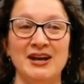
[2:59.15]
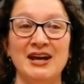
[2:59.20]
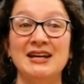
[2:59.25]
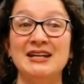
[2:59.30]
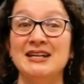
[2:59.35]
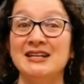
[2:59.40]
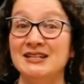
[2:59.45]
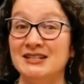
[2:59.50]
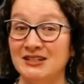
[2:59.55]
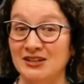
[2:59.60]
and
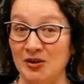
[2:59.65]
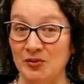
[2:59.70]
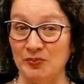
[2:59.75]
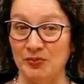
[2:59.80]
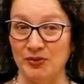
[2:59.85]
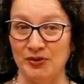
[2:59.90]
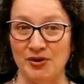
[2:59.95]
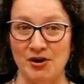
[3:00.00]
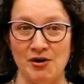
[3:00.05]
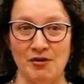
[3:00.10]

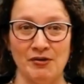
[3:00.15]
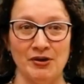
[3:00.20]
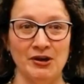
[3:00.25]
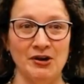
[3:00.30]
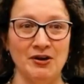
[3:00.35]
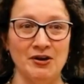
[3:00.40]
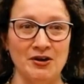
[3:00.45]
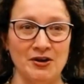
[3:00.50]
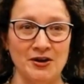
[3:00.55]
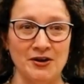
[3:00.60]
contemporary
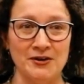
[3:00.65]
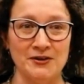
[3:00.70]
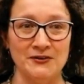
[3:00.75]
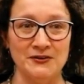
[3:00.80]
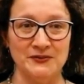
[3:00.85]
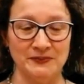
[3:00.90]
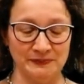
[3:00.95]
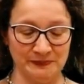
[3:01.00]
art.